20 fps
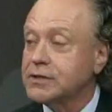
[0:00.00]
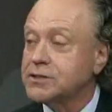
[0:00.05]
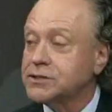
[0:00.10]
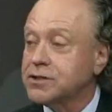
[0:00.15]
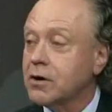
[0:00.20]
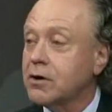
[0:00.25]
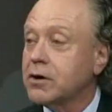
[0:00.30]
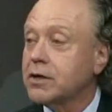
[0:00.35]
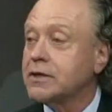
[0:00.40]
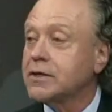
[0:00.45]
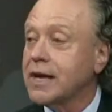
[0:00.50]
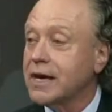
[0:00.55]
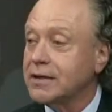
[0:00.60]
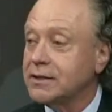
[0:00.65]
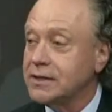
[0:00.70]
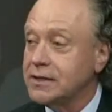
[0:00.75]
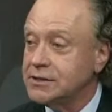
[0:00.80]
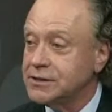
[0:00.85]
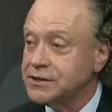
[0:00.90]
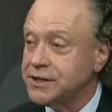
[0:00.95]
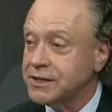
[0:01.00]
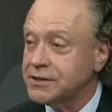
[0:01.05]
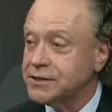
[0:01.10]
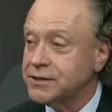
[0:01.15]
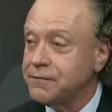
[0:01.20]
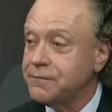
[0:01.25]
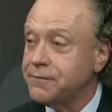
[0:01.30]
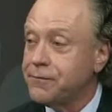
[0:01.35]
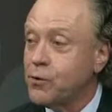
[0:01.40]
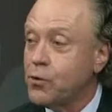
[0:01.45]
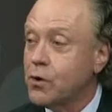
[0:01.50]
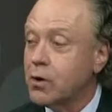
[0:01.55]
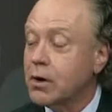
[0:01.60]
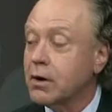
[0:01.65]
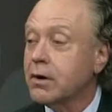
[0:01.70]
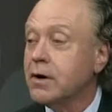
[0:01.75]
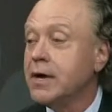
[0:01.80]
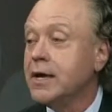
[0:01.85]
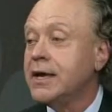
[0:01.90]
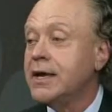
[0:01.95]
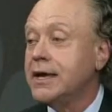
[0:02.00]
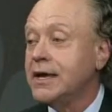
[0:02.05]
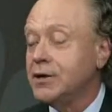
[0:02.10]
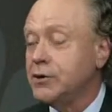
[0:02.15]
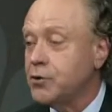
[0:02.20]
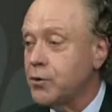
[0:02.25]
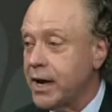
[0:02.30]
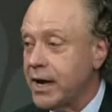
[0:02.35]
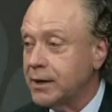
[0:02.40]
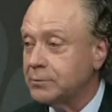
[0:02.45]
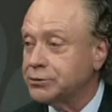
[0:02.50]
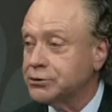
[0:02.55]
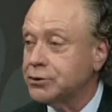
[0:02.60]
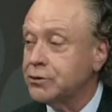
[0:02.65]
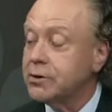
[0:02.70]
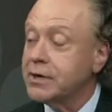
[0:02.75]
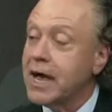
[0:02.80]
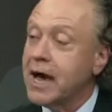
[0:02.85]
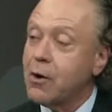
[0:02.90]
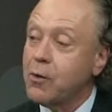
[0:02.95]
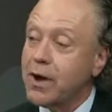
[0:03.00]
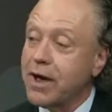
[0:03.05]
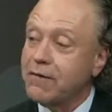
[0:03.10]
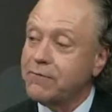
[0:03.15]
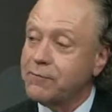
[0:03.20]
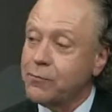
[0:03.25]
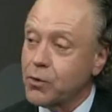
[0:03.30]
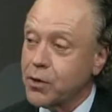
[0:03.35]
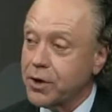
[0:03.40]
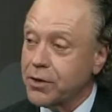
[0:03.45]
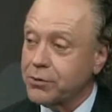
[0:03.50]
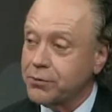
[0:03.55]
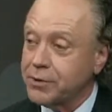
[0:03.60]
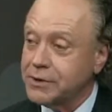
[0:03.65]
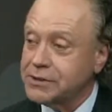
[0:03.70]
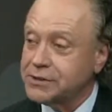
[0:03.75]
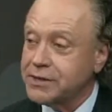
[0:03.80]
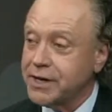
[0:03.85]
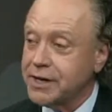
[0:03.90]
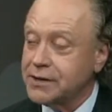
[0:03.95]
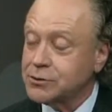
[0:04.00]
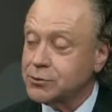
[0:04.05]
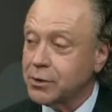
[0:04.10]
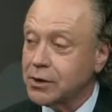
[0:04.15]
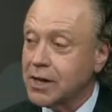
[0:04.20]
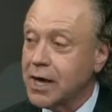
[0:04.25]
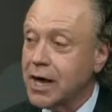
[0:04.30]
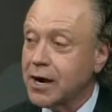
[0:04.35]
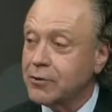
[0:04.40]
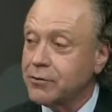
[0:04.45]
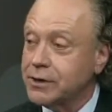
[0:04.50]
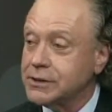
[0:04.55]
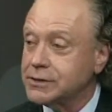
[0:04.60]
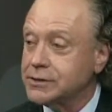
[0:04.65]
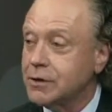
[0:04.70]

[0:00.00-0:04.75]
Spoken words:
that started in 1964 in New Hampshire, and now we have 43 states with lotteries.